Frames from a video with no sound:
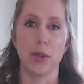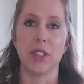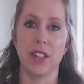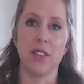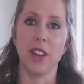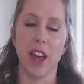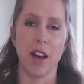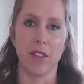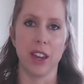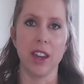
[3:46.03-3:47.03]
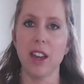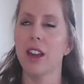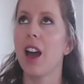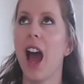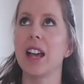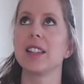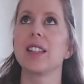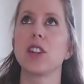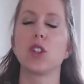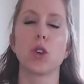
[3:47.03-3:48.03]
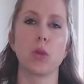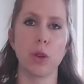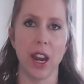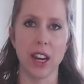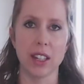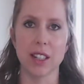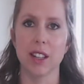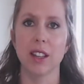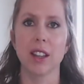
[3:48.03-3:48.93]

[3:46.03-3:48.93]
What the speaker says: Stephen Covey has such great